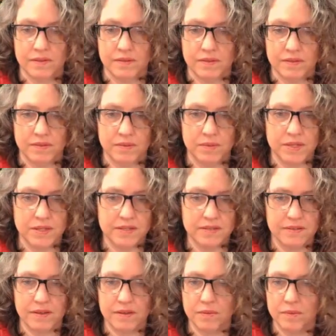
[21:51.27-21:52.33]
So we can
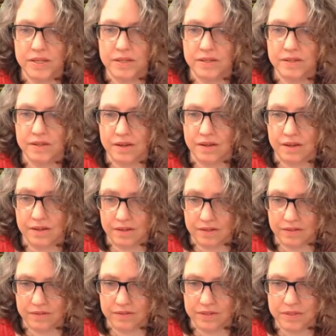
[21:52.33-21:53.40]
sell,
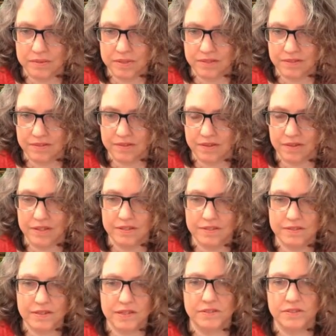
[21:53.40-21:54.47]
clearly we can sell
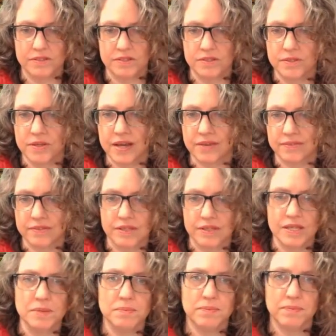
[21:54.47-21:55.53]
these things too. You have to
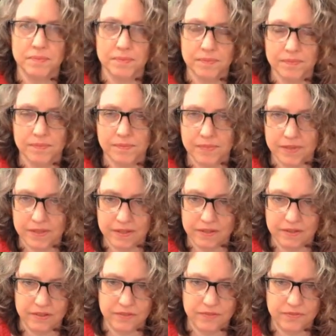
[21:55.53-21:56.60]
keep at
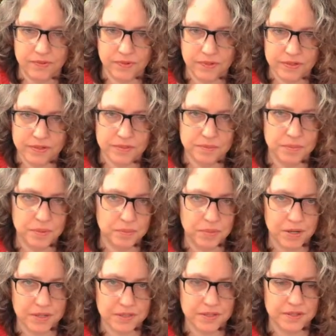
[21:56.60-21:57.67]
least 4 simple
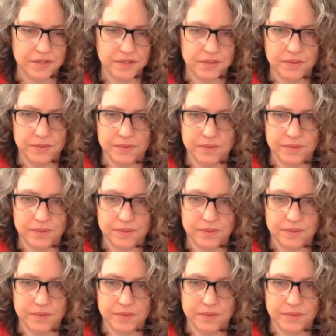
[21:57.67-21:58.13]
parts though.